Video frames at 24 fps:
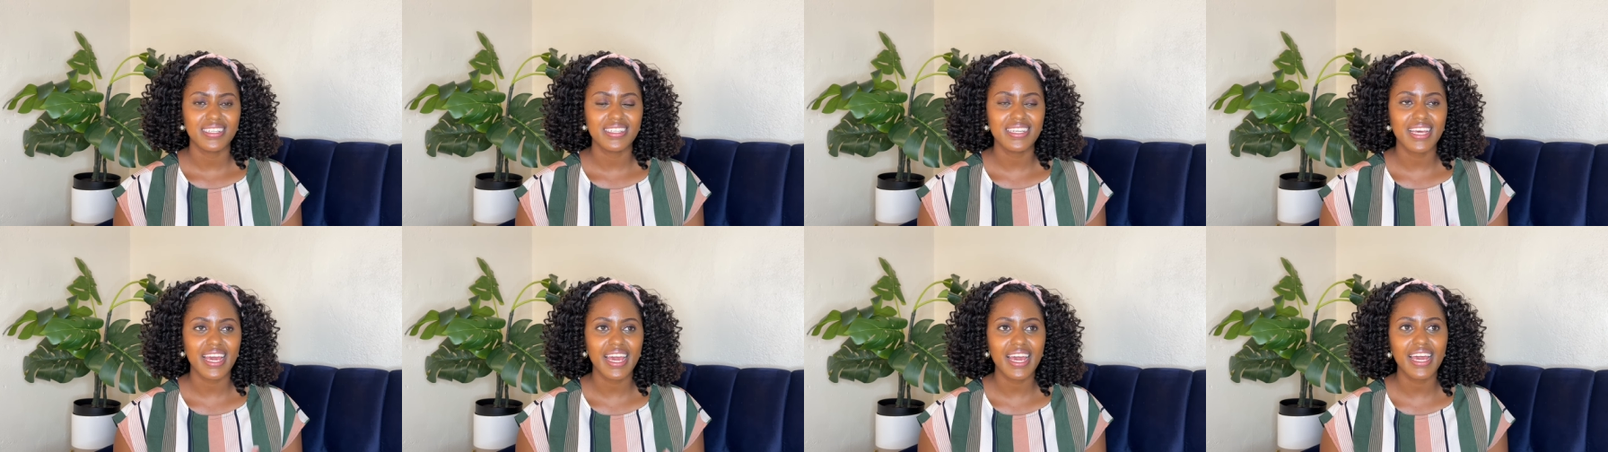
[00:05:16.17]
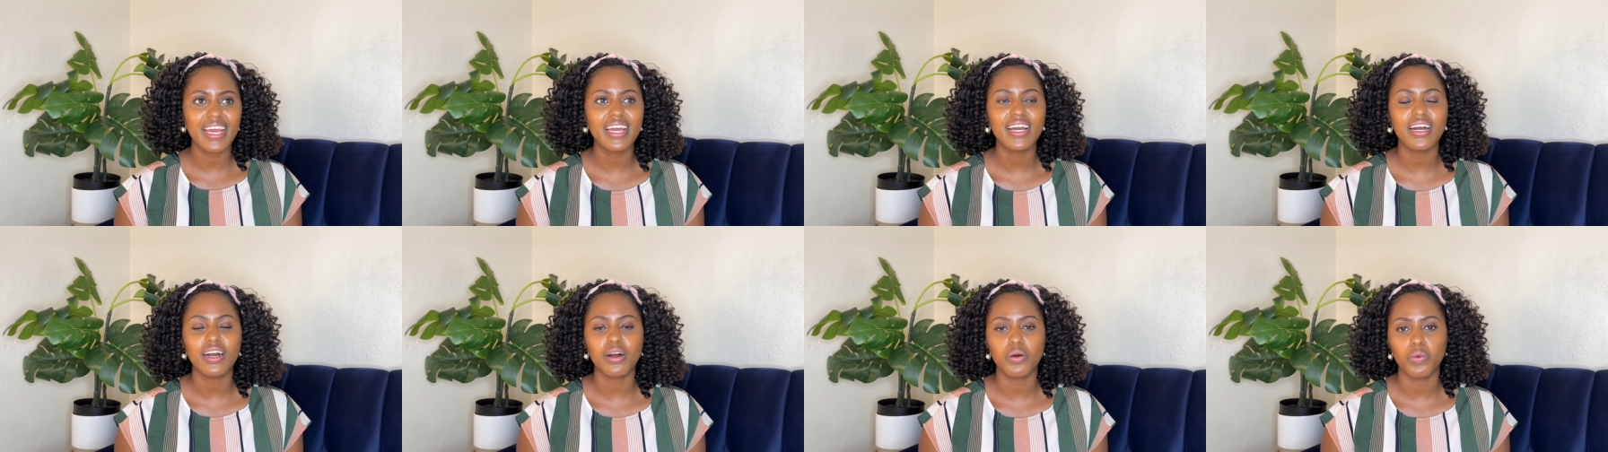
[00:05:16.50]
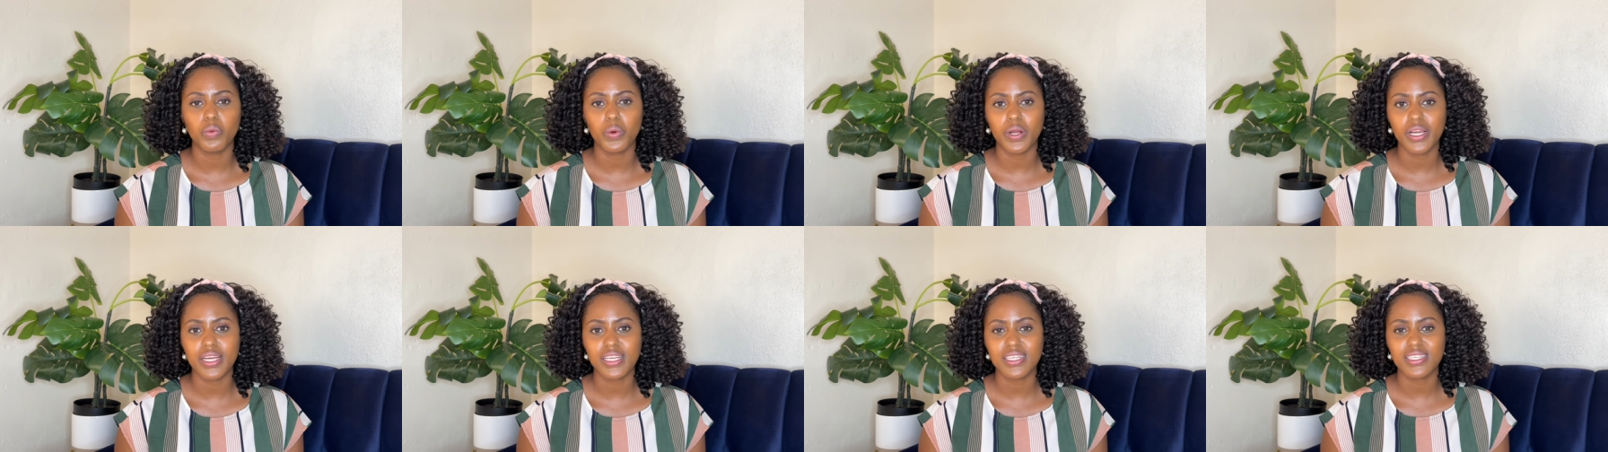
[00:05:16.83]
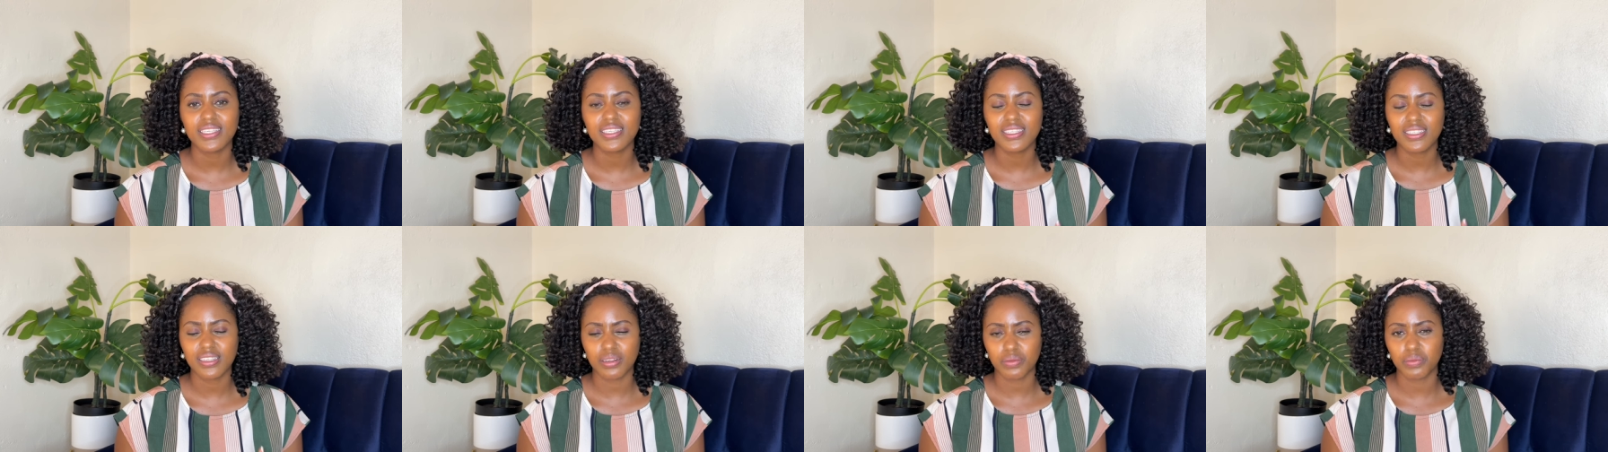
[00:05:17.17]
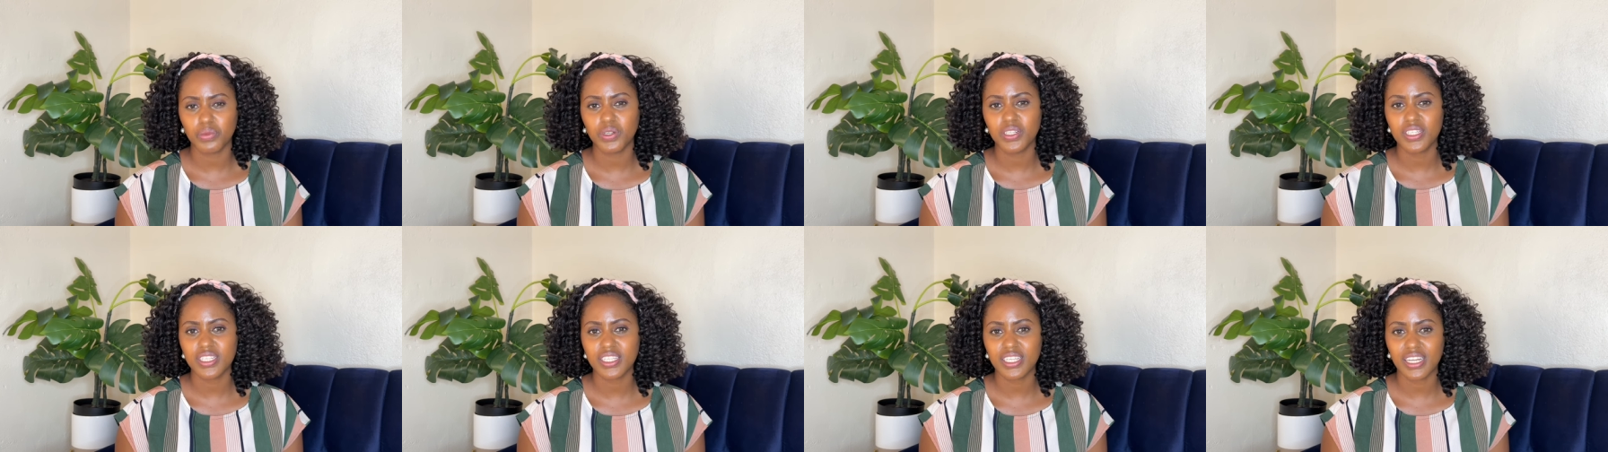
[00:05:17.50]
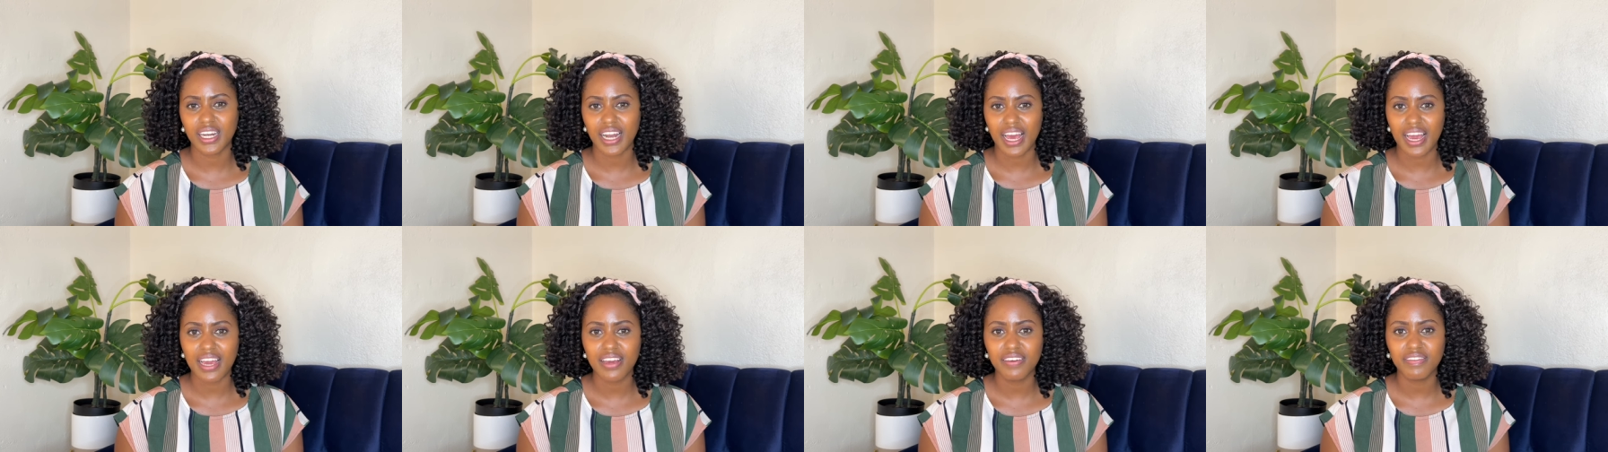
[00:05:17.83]
take away someone's
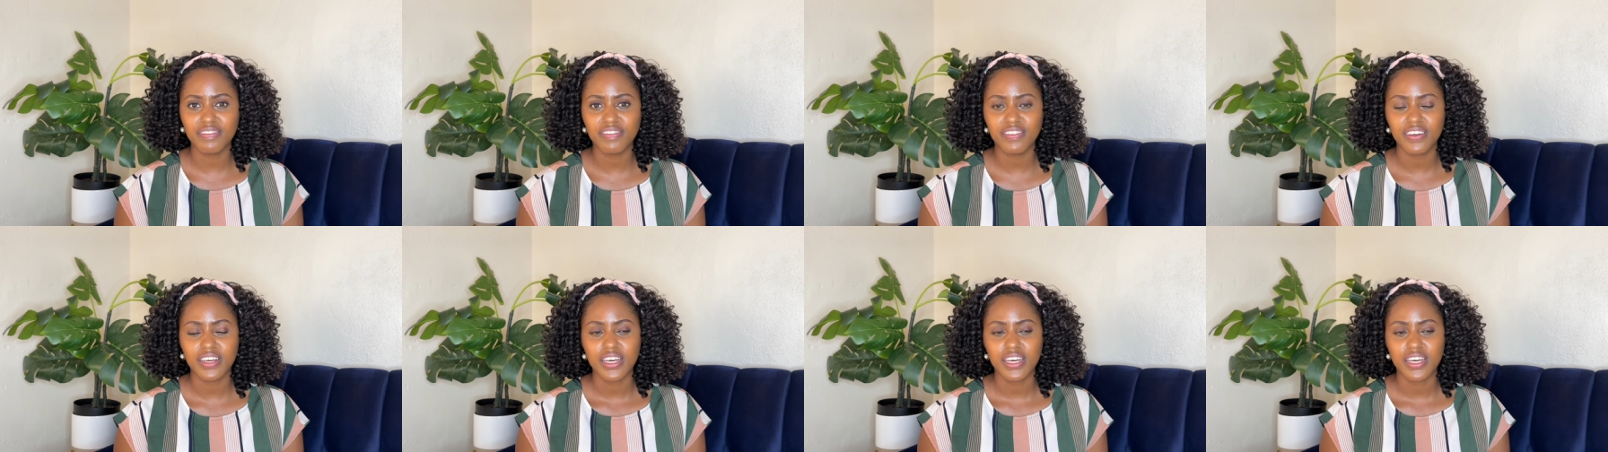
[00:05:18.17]
life